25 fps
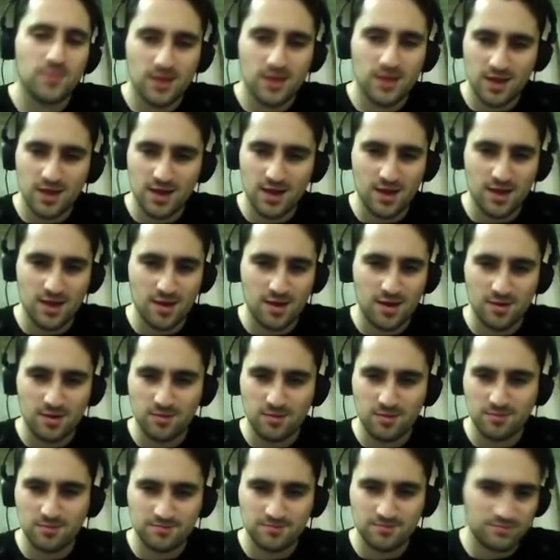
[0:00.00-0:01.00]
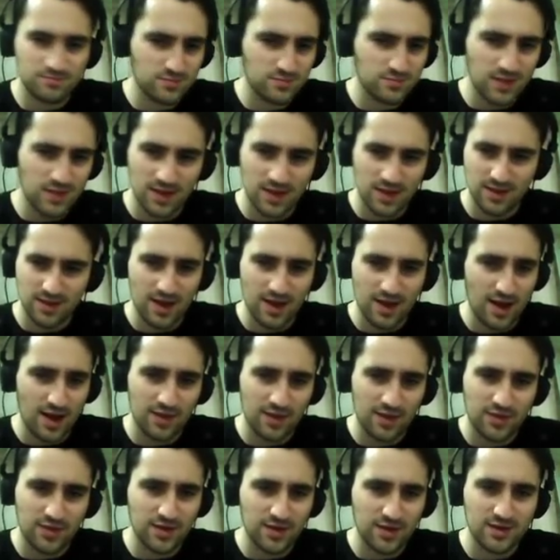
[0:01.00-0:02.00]
And I
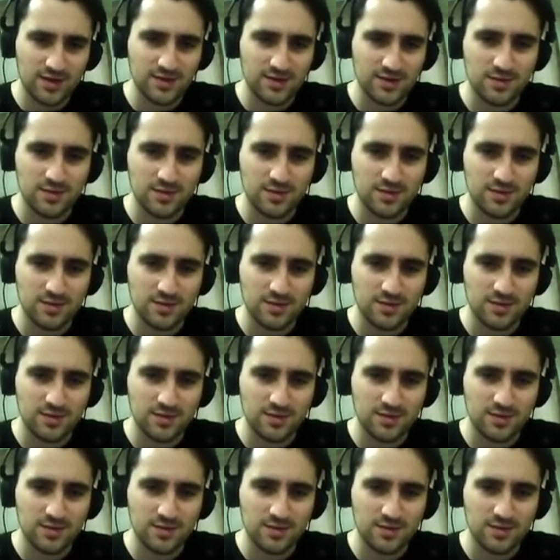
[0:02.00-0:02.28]
think